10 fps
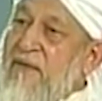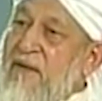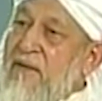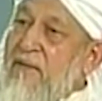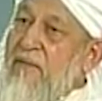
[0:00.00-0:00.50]

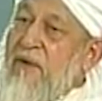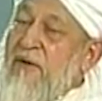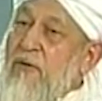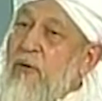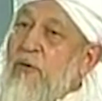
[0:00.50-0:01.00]
But
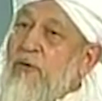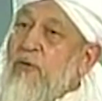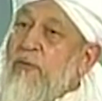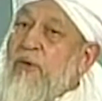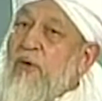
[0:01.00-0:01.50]
those who
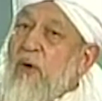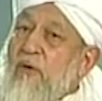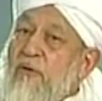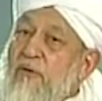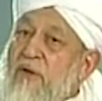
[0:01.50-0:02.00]
belong
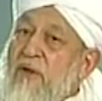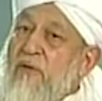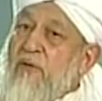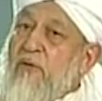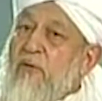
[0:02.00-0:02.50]
to
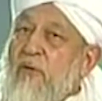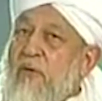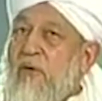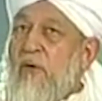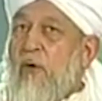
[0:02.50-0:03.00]
who
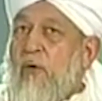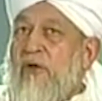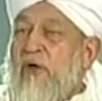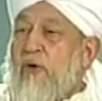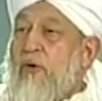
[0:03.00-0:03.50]
hold the
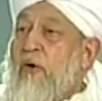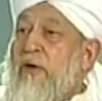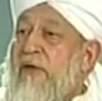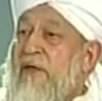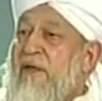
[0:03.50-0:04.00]

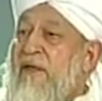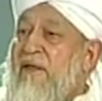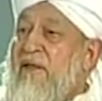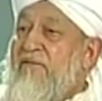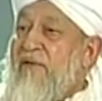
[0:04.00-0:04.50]
authority in
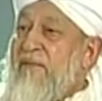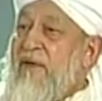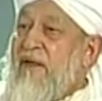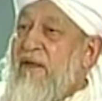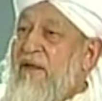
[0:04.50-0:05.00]
the
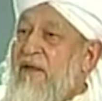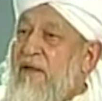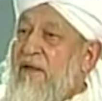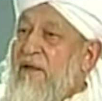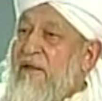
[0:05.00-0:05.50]
family,
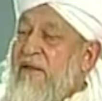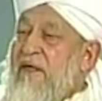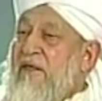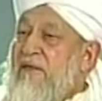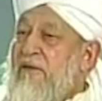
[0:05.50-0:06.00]
that
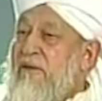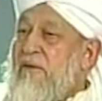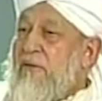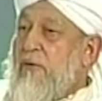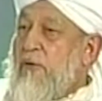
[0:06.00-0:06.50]
is,
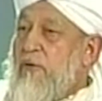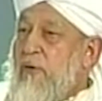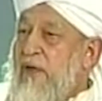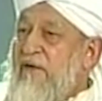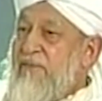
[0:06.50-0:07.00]
those who are
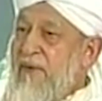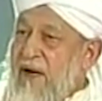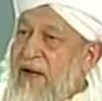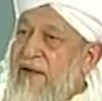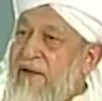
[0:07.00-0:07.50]
left
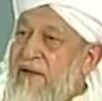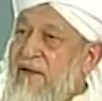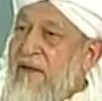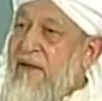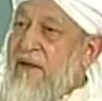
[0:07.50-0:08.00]
behind,
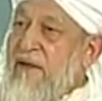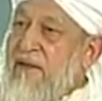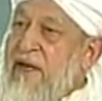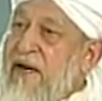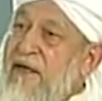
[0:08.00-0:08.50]
the
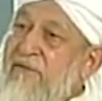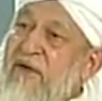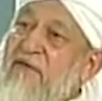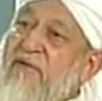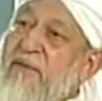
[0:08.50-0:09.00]
head of
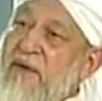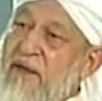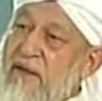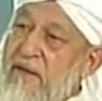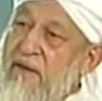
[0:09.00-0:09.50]
that family,
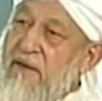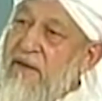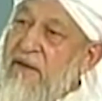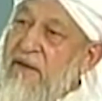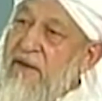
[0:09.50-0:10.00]

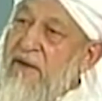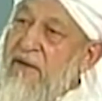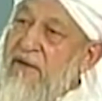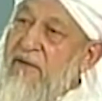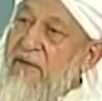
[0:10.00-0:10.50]

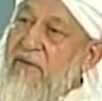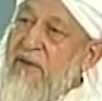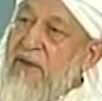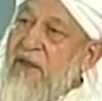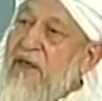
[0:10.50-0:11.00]

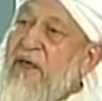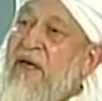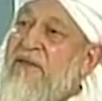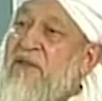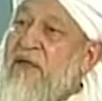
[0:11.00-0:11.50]
he
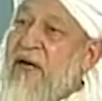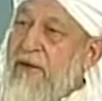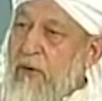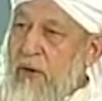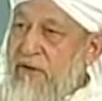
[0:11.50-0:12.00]
has the right,
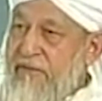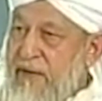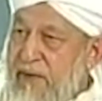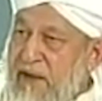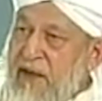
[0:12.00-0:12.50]
or the
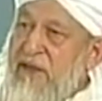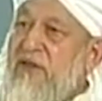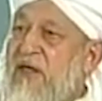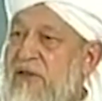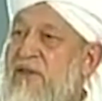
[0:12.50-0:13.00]
family as
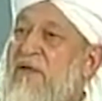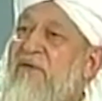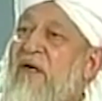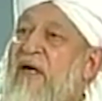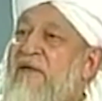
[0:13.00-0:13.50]
such have the
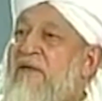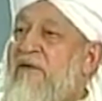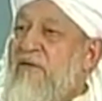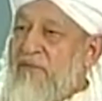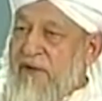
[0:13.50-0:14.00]
right
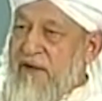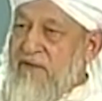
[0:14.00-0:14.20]
to forgive.